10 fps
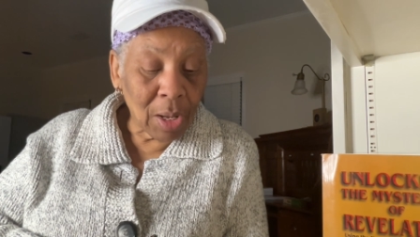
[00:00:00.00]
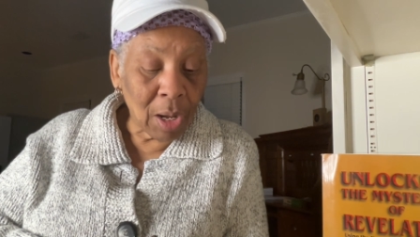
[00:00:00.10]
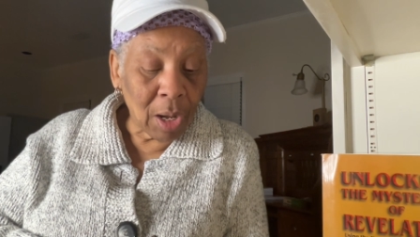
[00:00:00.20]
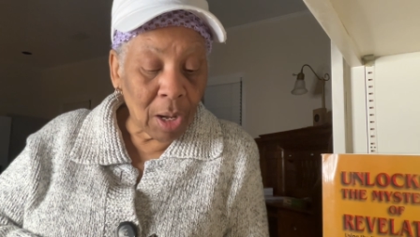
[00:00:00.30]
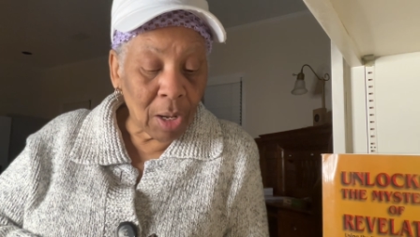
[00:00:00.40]

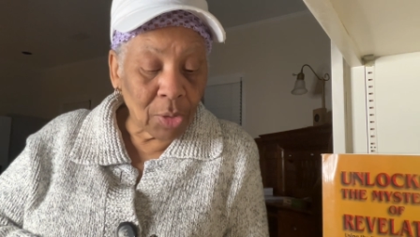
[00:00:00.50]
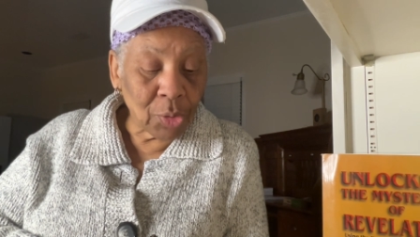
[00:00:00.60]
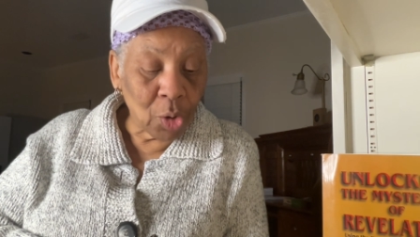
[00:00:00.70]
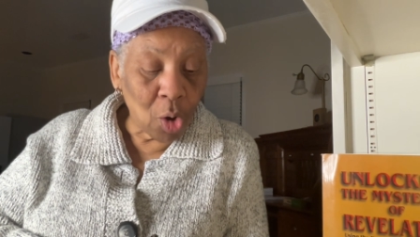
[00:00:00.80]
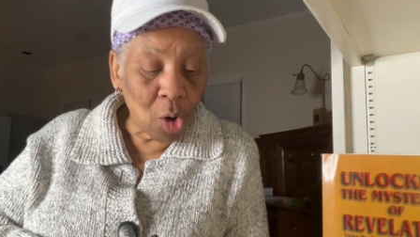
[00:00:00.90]
uh,
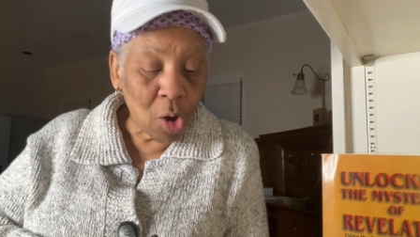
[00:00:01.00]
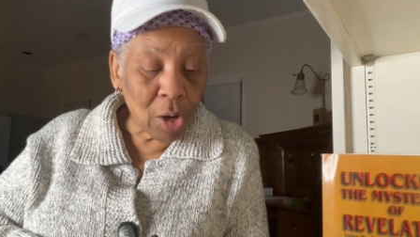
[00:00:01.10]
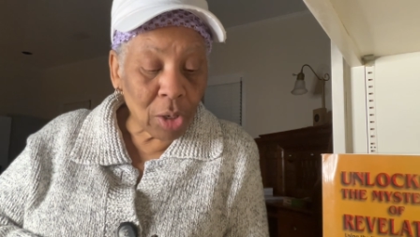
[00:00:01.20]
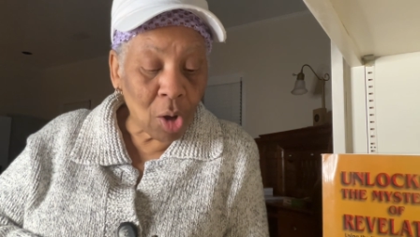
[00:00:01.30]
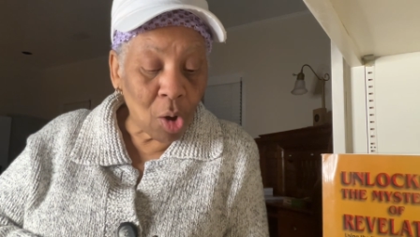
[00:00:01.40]

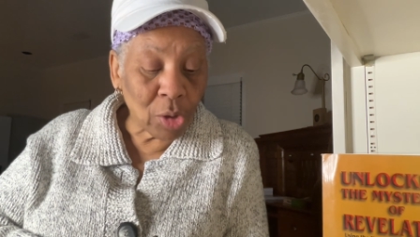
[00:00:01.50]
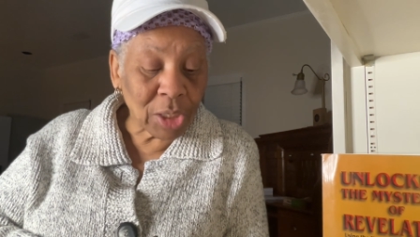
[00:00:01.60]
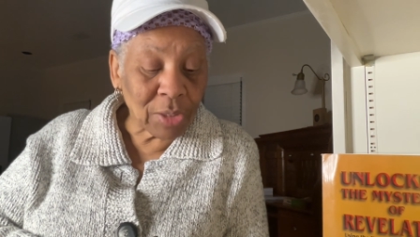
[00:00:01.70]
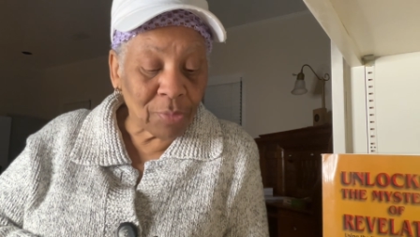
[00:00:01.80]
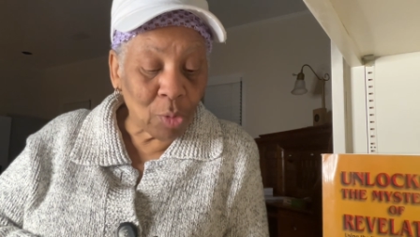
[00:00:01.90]
nor cause
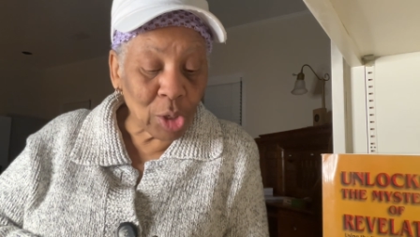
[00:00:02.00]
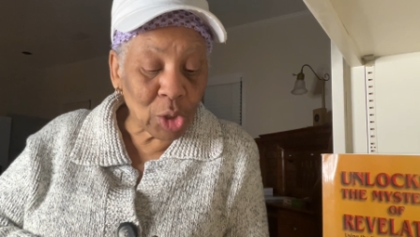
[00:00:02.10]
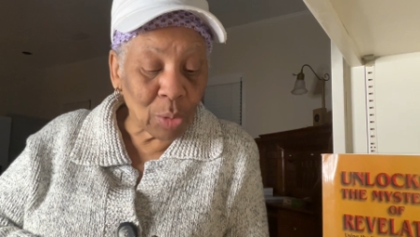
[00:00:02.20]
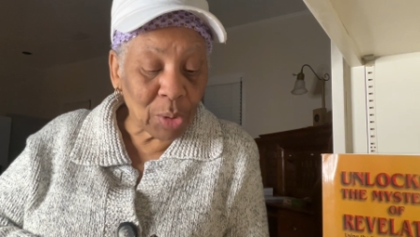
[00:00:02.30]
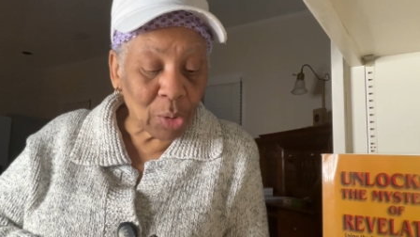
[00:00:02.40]
his voice
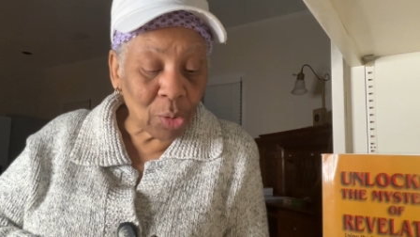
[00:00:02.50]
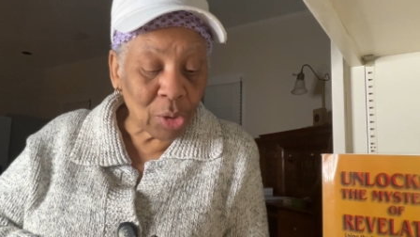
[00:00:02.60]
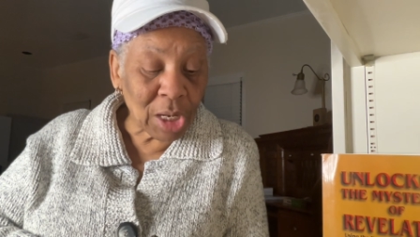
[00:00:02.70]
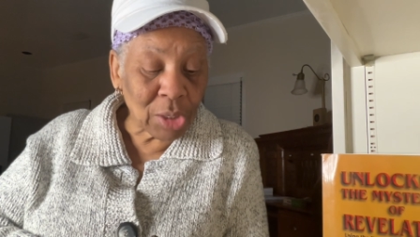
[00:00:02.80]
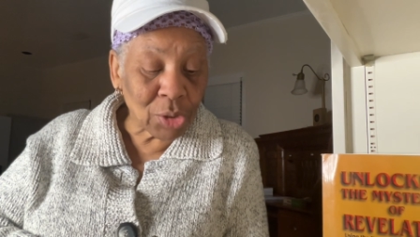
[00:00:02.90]
to be
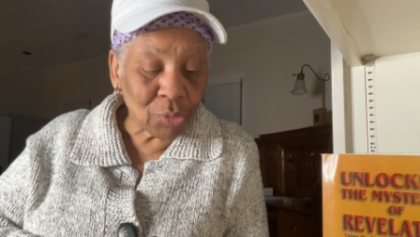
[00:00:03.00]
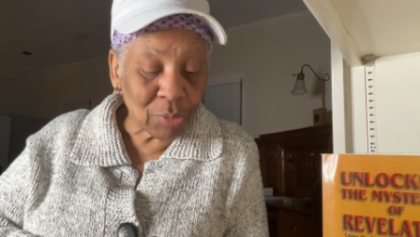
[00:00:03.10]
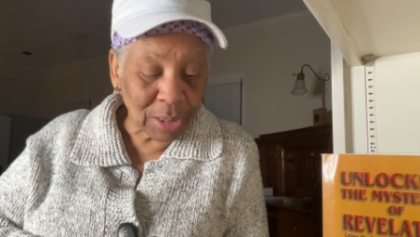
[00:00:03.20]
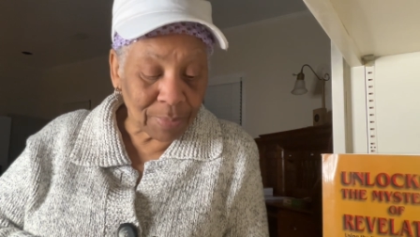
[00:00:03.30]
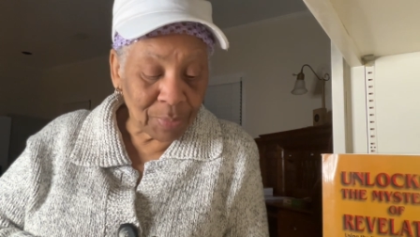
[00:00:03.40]
heard in the
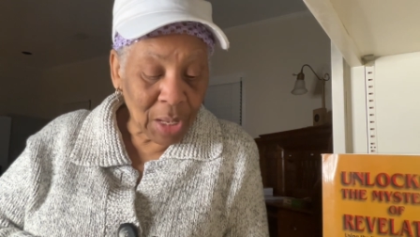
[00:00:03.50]
streets.